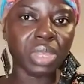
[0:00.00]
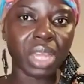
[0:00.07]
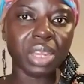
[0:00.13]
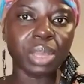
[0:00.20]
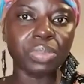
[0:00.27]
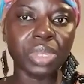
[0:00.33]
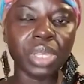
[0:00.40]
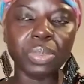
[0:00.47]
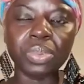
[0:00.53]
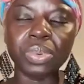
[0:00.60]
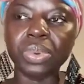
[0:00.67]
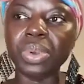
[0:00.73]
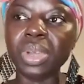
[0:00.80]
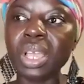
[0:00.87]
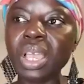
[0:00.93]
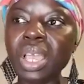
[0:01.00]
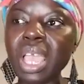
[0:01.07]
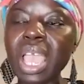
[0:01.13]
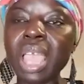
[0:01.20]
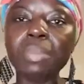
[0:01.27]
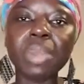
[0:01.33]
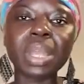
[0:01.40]
other people.
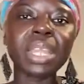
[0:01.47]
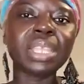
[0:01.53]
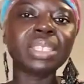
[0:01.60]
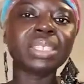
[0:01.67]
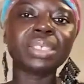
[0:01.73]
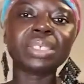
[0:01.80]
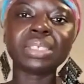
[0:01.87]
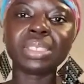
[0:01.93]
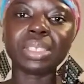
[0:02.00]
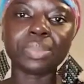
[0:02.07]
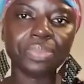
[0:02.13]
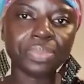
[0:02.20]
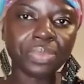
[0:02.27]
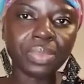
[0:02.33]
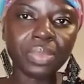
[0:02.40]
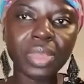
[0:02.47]
And manage jensem.